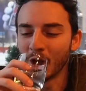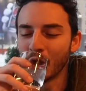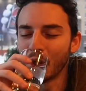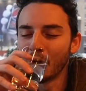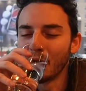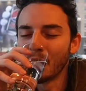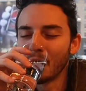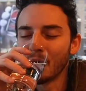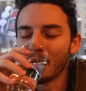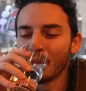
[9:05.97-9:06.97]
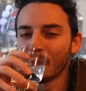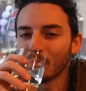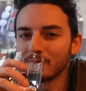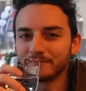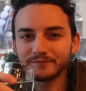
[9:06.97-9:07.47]
And it's so
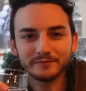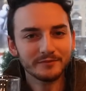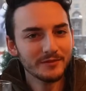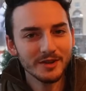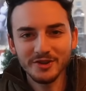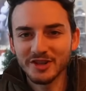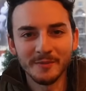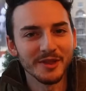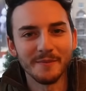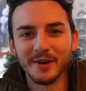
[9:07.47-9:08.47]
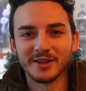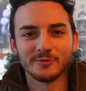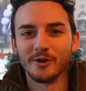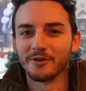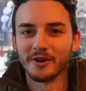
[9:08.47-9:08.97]
good too. Some of the best
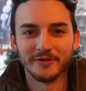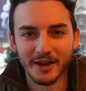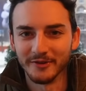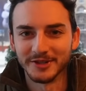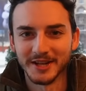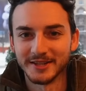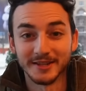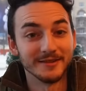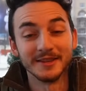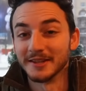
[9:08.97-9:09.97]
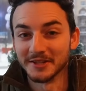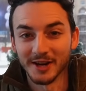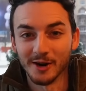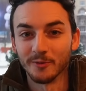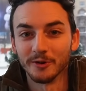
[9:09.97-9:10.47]
water I've ever tasted in the
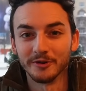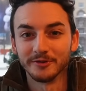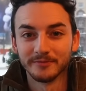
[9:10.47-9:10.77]
entire world.